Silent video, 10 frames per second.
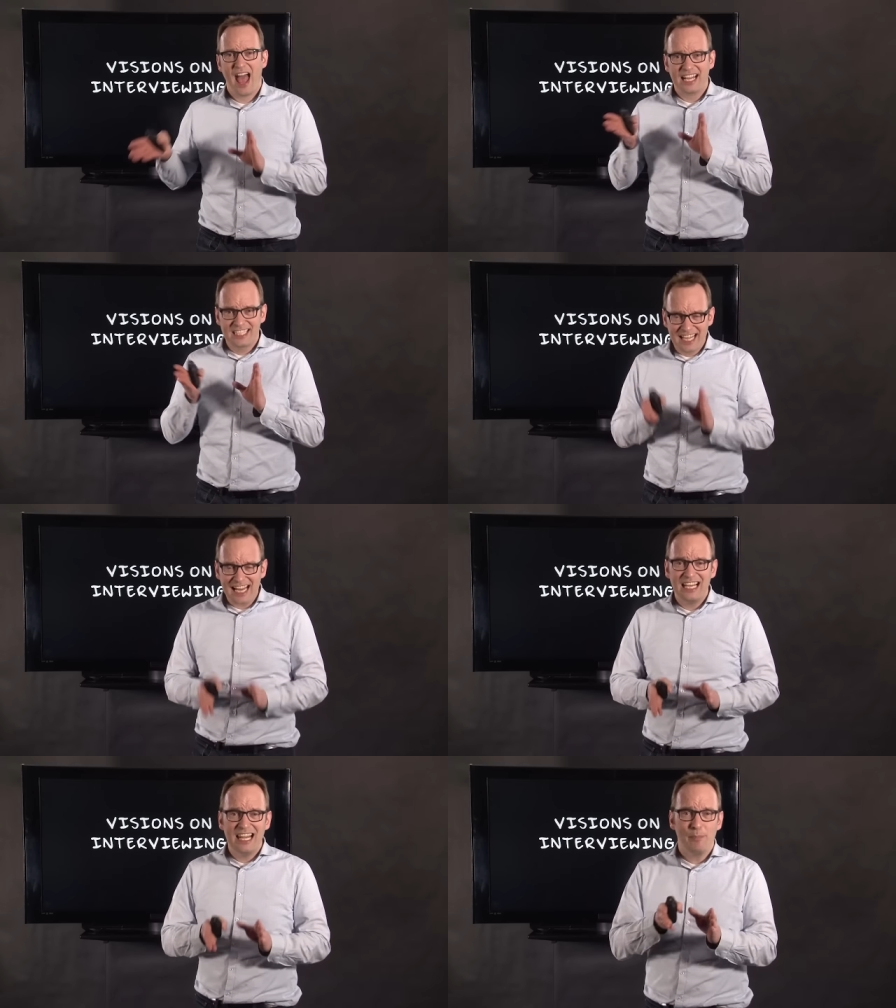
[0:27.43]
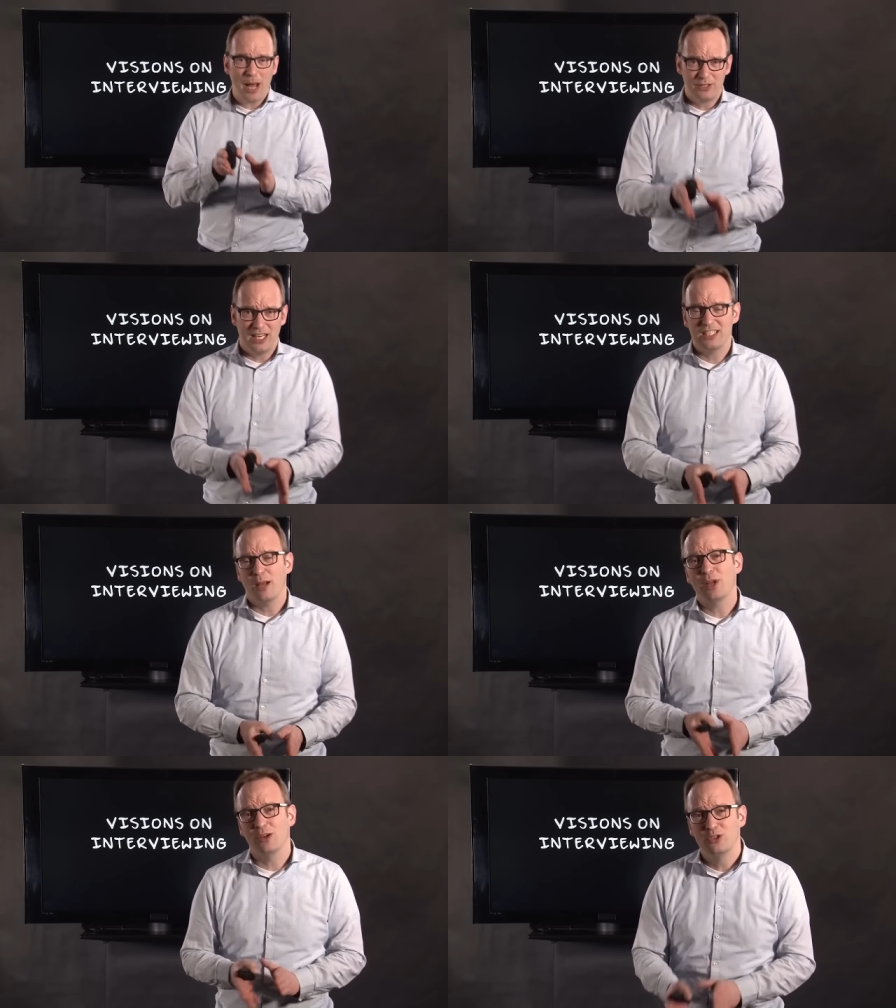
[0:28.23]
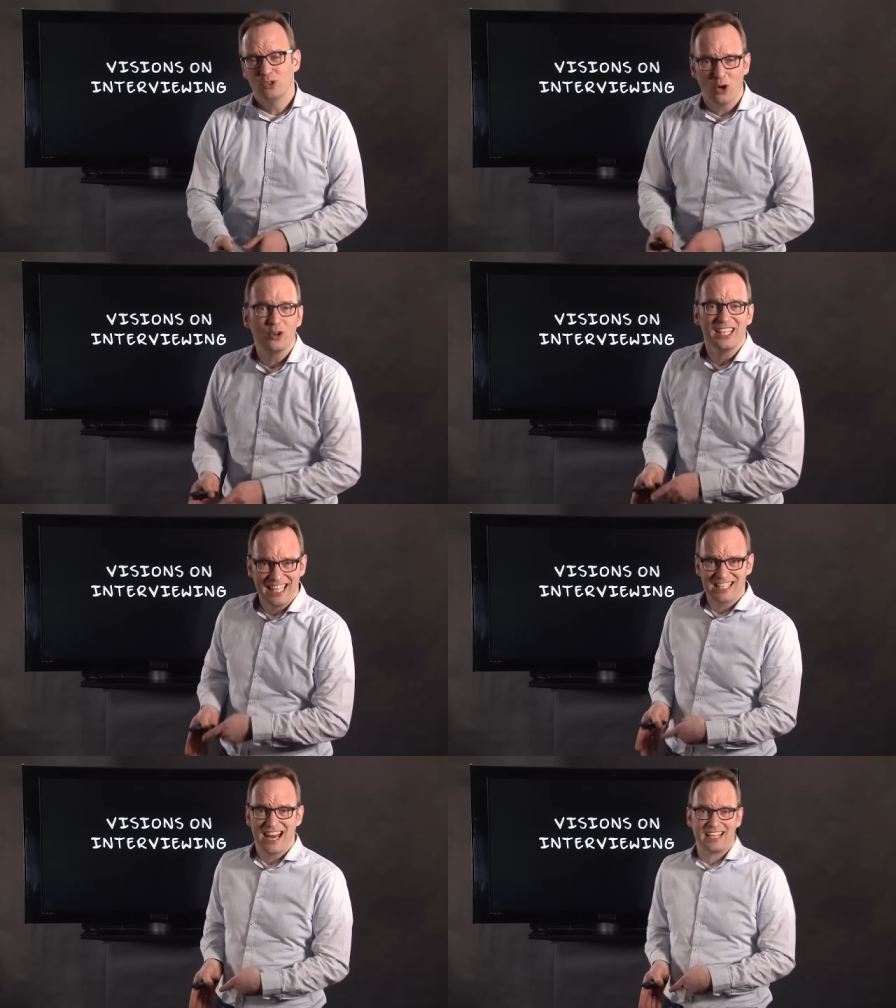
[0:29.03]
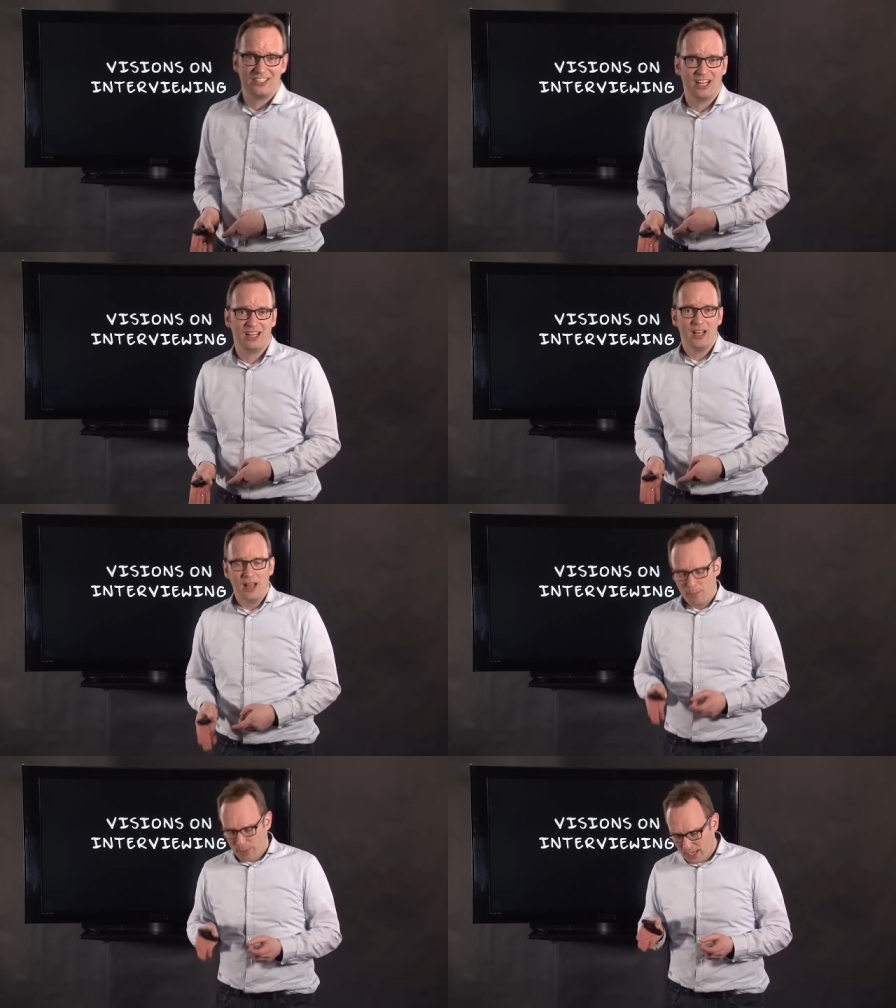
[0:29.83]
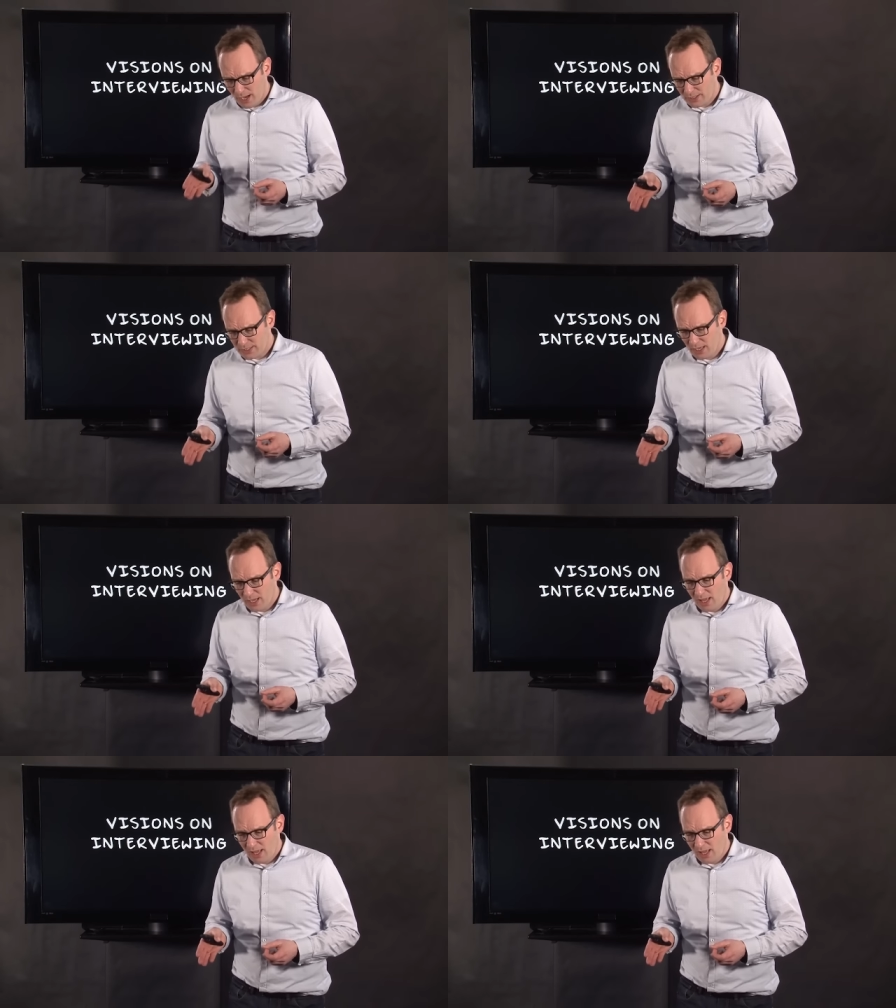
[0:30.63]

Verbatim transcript: Exactly about this, I'm going to talk in this lecture, because